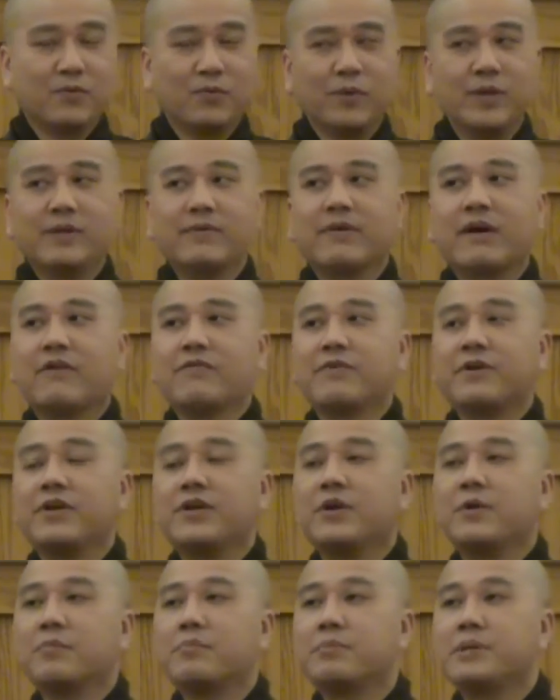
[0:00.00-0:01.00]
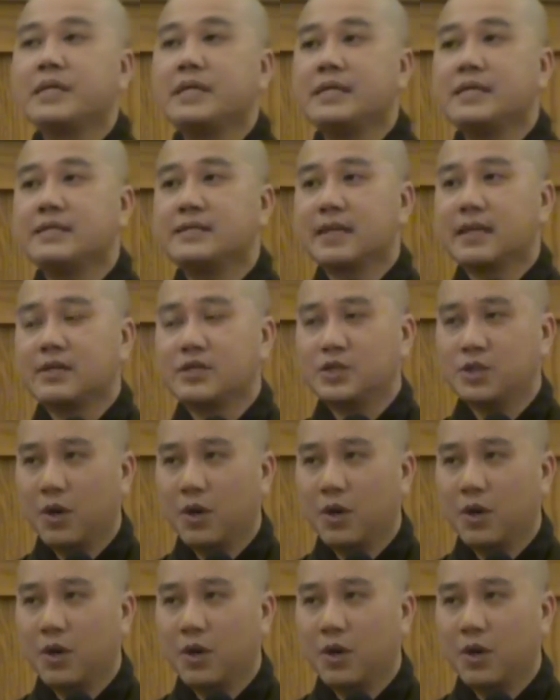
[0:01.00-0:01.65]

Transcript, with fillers: we don't have enough peace and